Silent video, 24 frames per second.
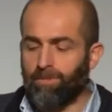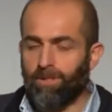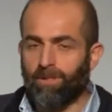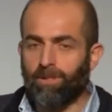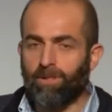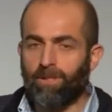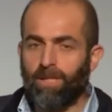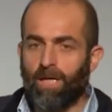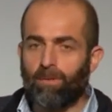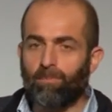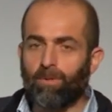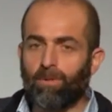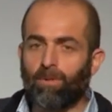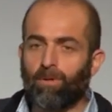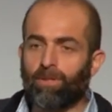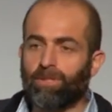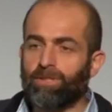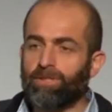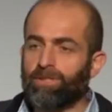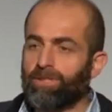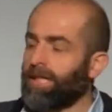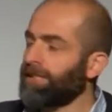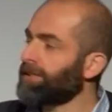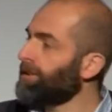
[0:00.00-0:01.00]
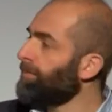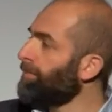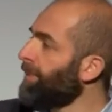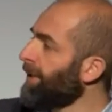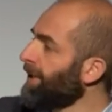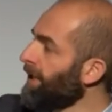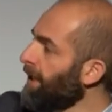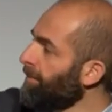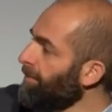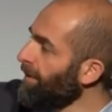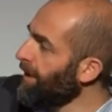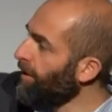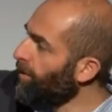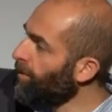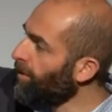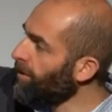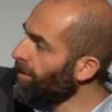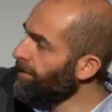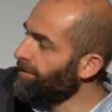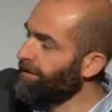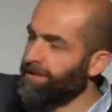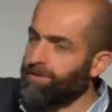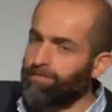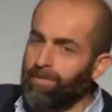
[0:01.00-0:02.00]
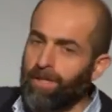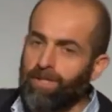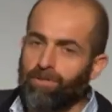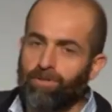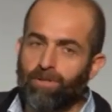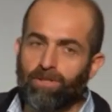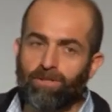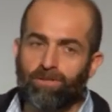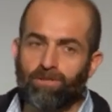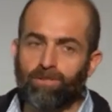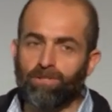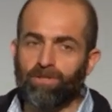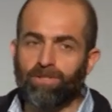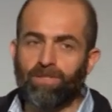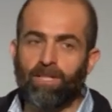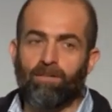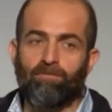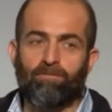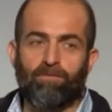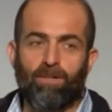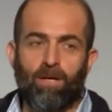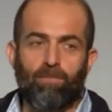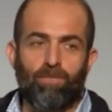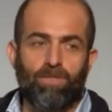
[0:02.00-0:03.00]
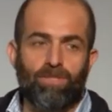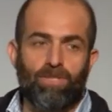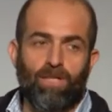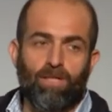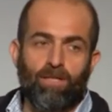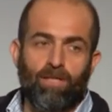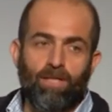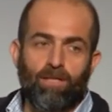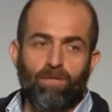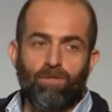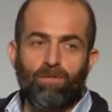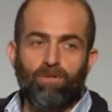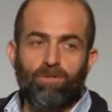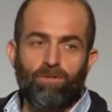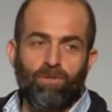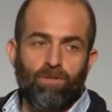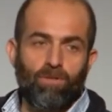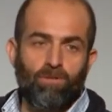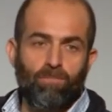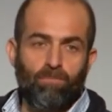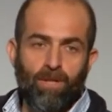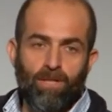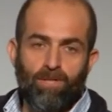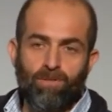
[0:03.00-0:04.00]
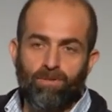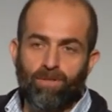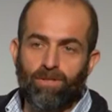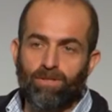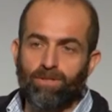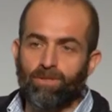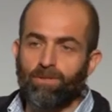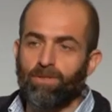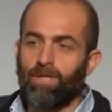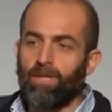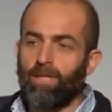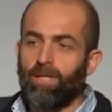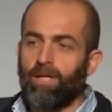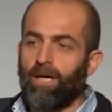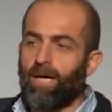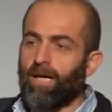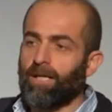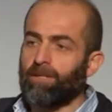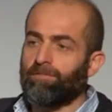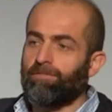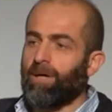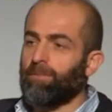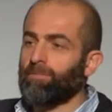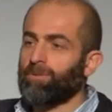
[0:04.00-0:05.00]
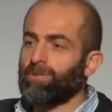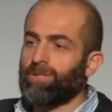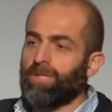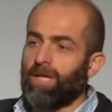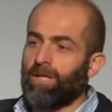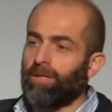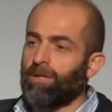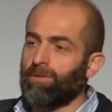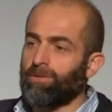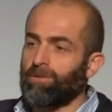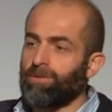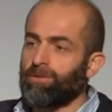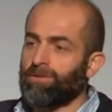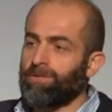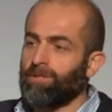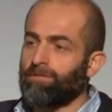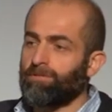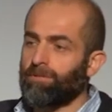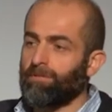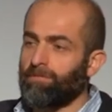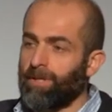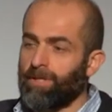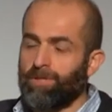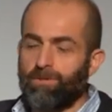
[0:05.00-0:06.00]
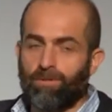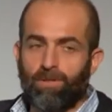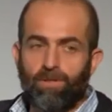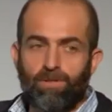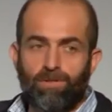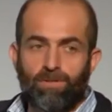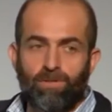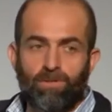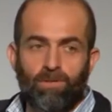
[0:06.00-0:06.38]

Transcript: you can come along and start to pick up all of these metrics, because some farmers say they use certain metrics and other farmers say they'll use different metrics.